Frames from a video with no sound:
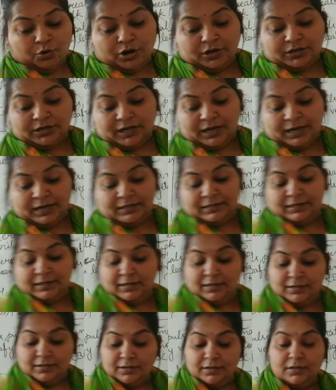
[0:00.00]
what are the,
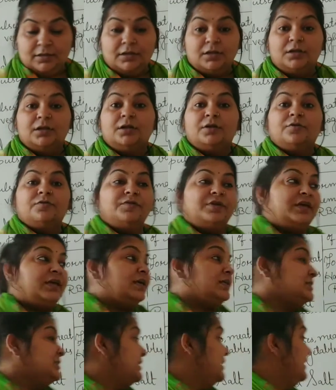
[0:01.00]
we
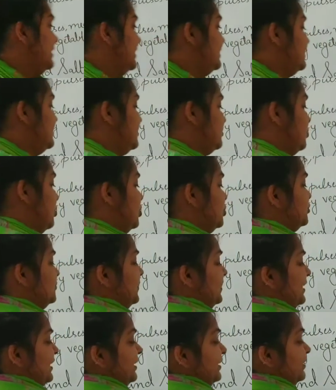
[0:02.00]
can say, disease caused
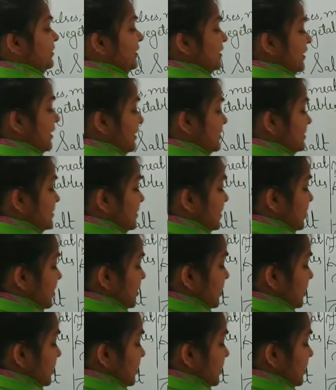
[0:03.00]
by it? It's a